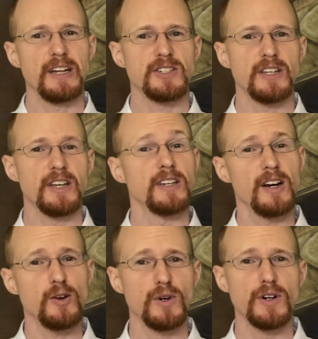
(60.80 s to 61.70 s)
challenge that in
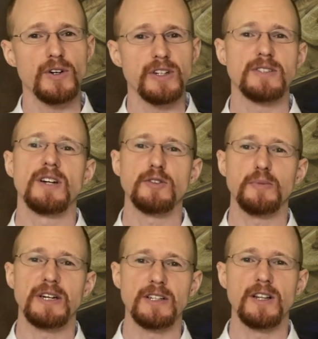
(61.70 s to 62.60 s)
our world is
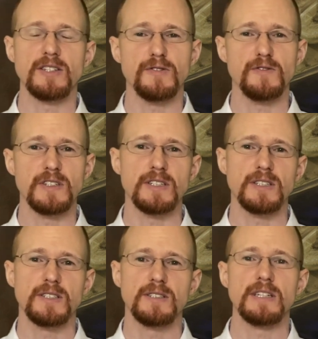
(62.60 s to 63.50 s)
governed by the laws of
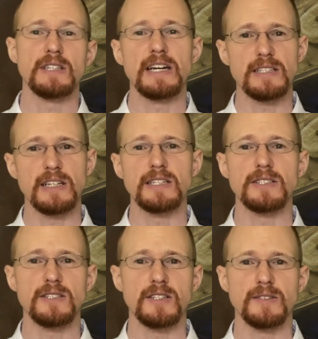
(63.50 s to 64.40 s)
physics, and that is
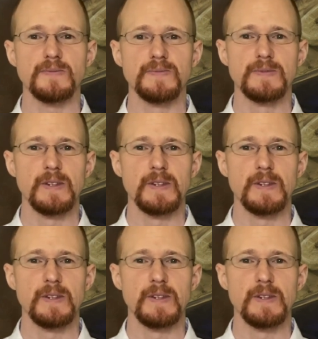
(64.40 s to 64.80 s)
latency.